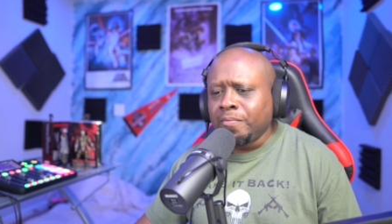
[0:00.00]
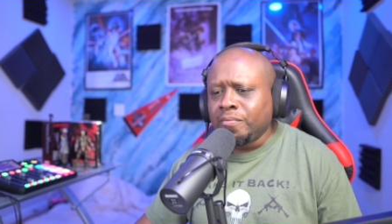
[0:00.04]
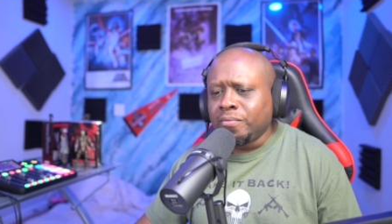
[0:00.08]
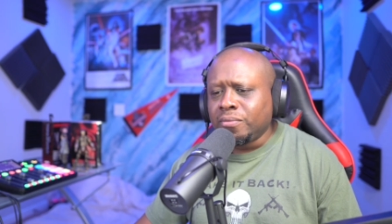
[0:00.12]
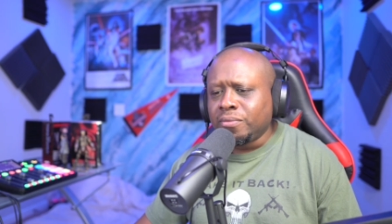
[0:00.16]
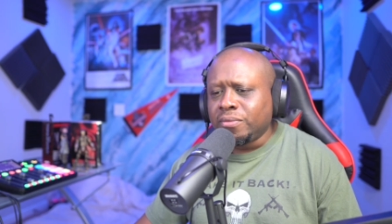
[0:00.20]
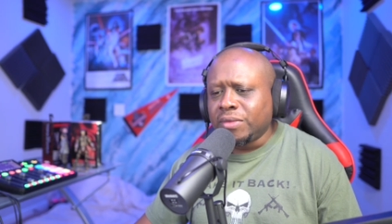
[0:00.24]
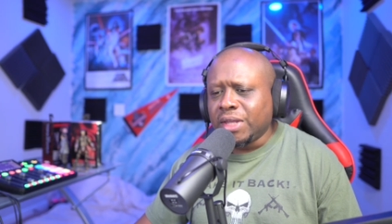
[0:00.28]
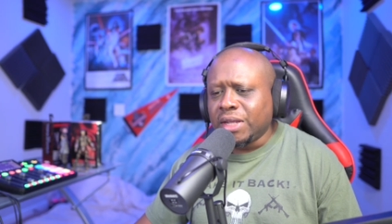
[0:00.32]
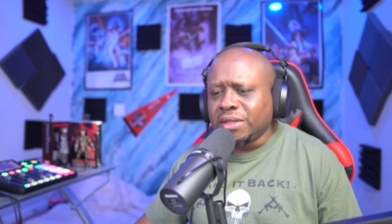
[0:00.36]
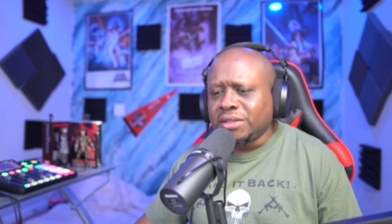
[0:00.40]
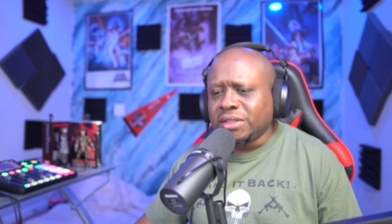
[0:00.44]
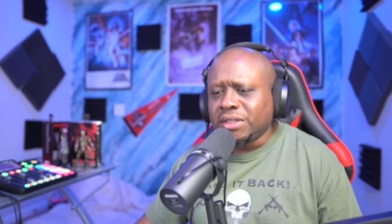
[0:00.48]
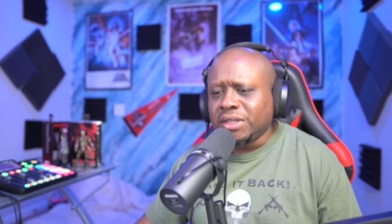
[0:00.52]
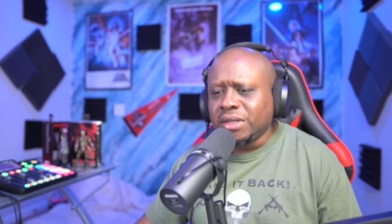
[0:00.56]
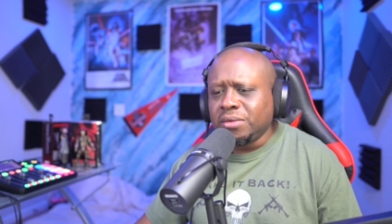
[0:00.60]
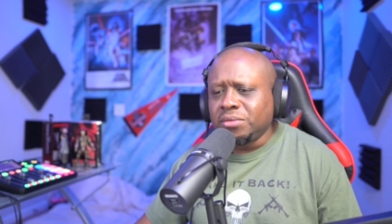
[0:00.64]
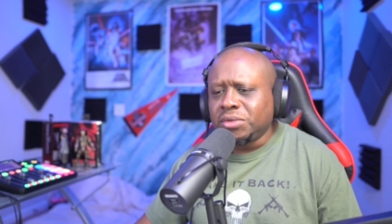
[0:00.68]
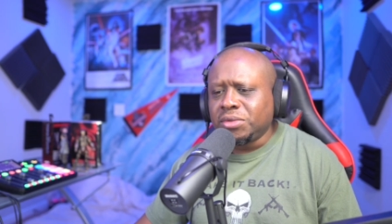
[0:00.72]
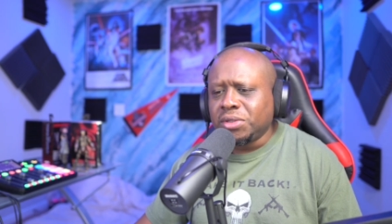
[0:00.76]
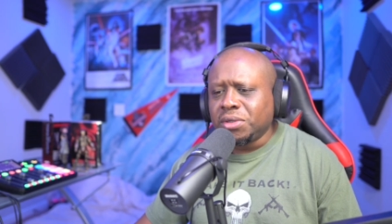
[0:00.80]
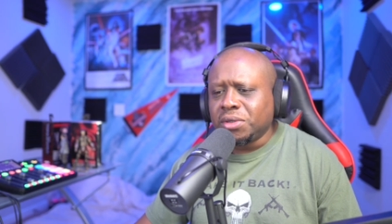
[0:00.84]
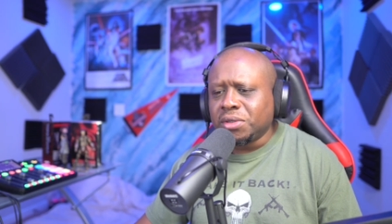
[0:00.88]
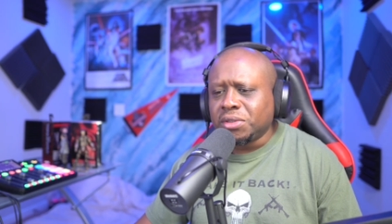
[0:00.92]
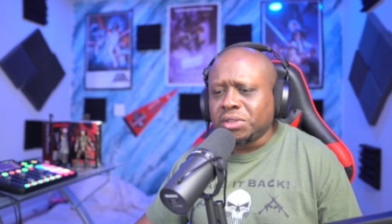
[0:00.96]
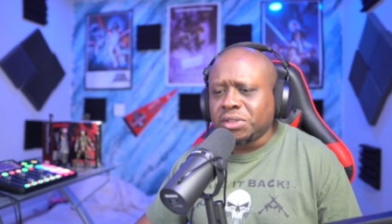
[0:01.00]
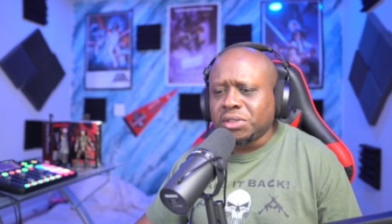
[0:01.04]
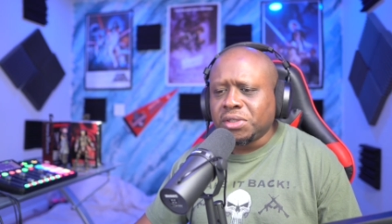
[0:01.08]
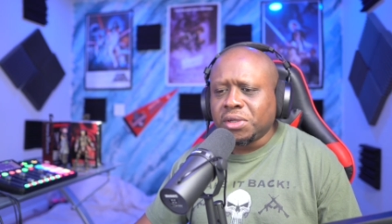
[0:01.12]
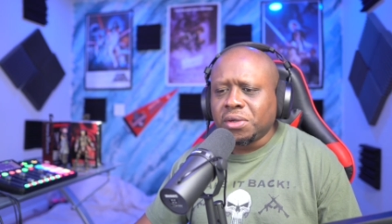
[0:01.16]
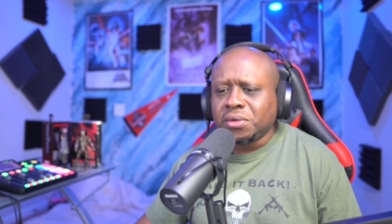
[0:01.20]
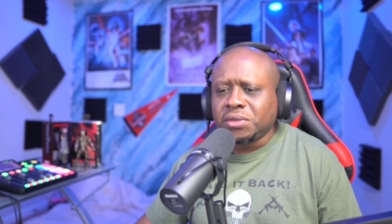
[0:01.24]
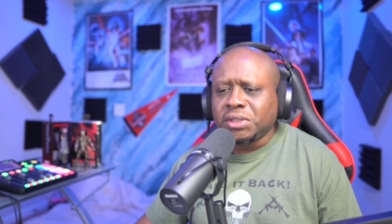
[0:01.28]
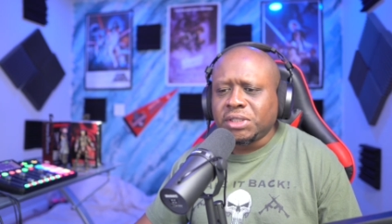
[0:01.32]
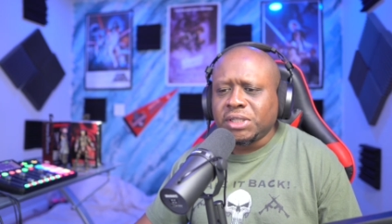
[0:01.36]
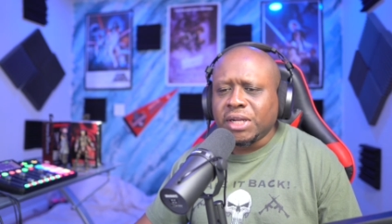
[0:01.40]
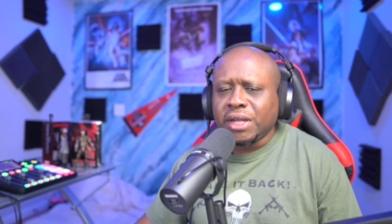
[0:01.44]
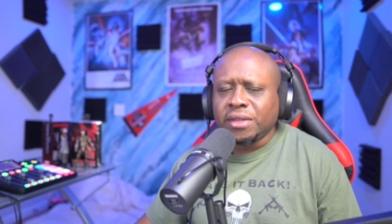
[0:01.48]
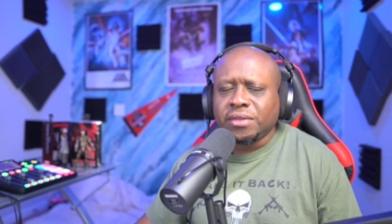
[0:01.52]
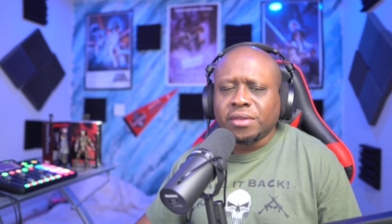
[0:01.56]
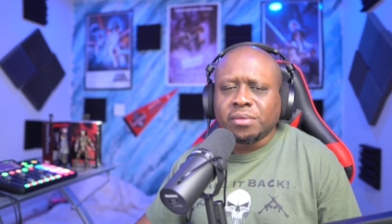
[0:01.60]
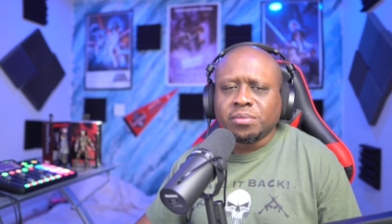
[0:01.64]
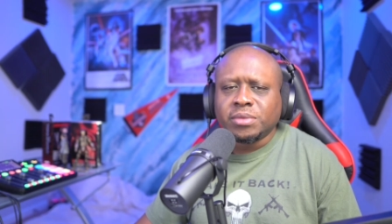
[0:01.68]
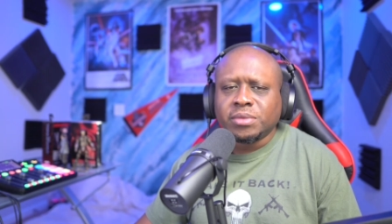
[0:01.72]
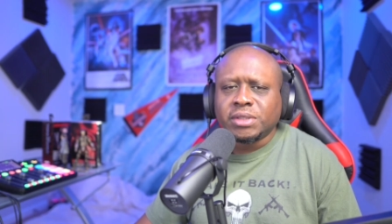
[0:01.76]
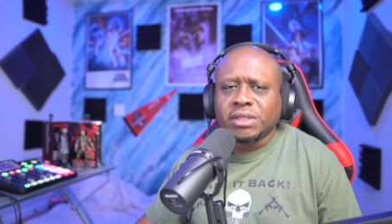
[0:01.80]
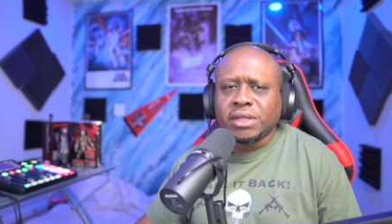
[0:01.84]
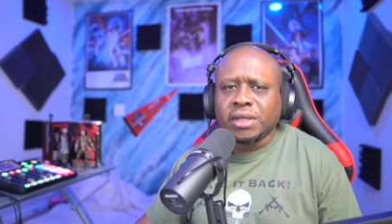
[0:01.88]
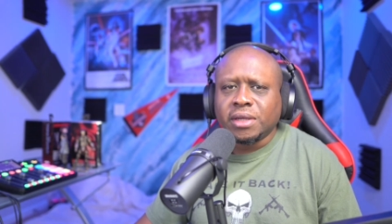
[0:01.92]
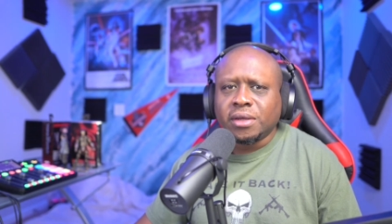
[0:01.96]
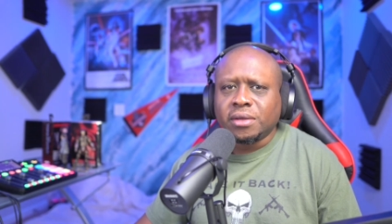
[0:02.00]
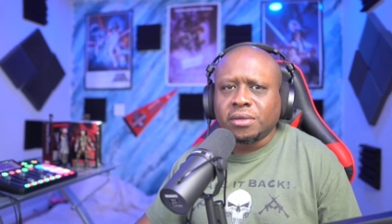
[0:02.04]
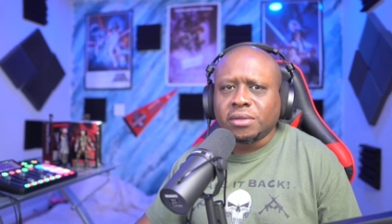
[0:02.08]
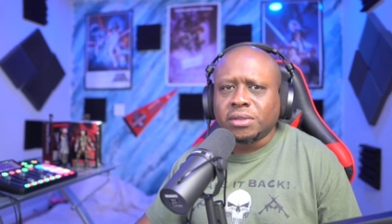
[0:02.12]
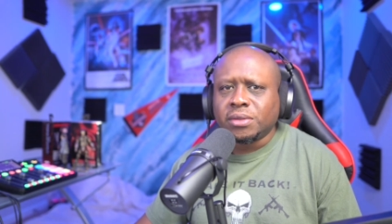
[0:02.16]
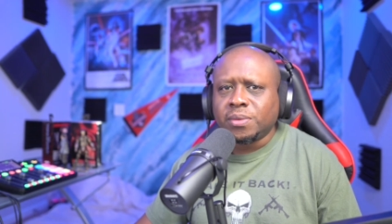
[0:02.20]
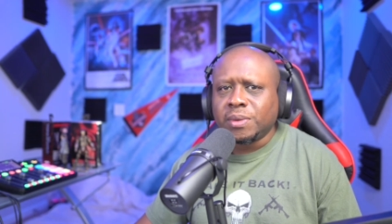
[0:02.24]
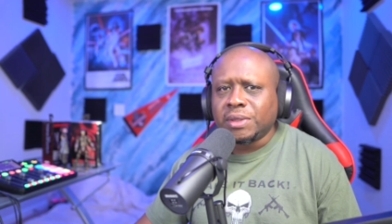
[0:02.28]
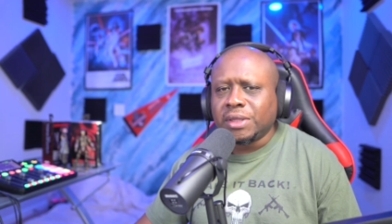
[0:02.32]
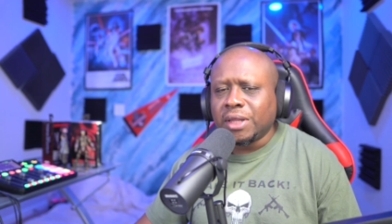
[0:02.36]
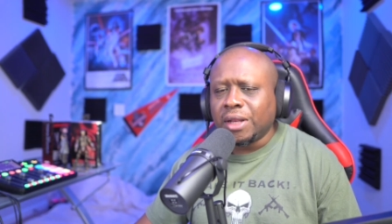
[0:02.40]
they seem to associate themselves with